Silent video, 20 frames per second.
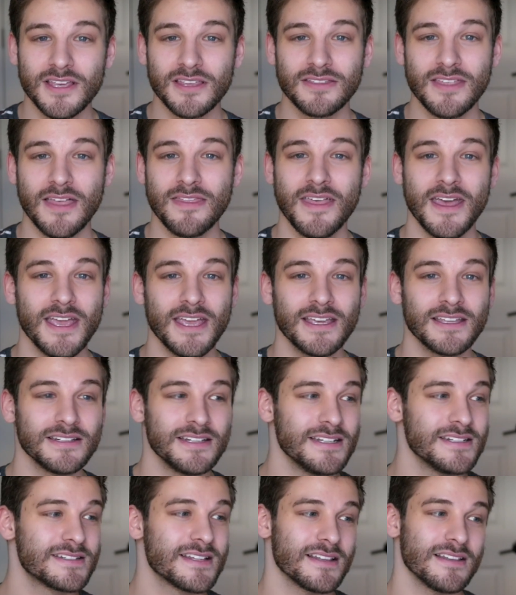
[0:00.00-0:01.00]
think that they
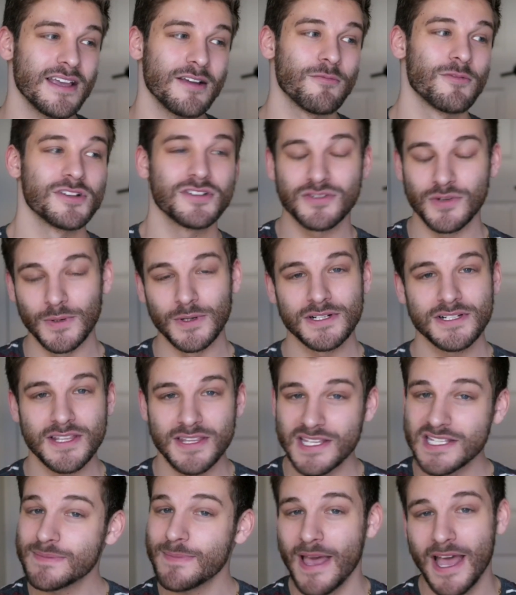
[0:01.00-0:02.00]
need to like resort to
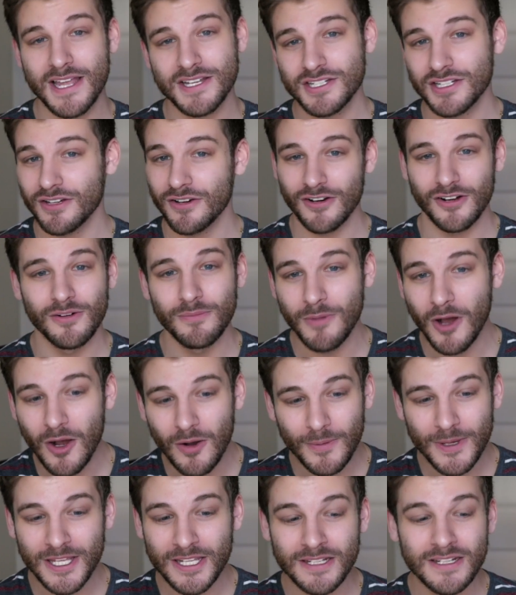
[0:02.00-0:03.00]
this pageant girl
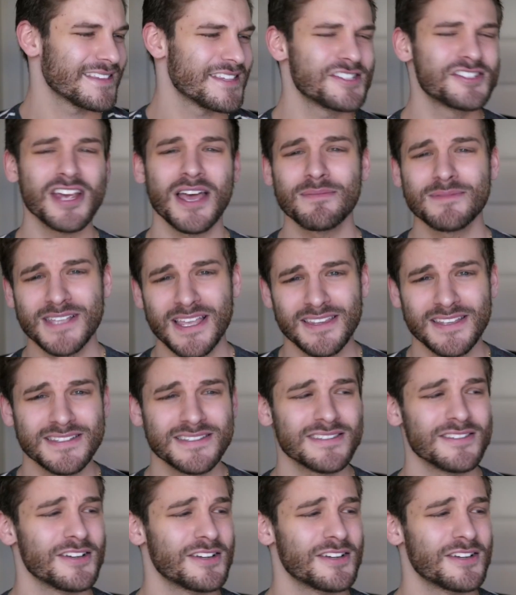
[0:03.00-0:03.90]
moment. The gems on this